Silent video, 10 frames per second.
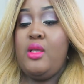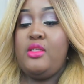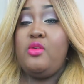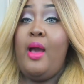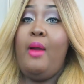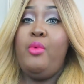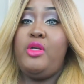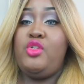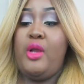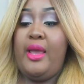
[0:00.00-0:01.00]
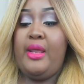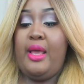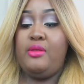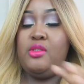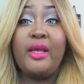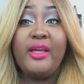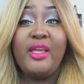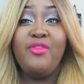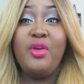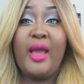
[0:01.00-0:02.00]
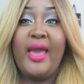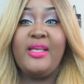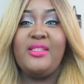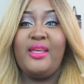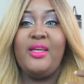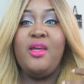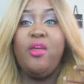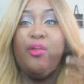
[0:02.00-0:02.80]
So I want to try it out. So I can give you guys like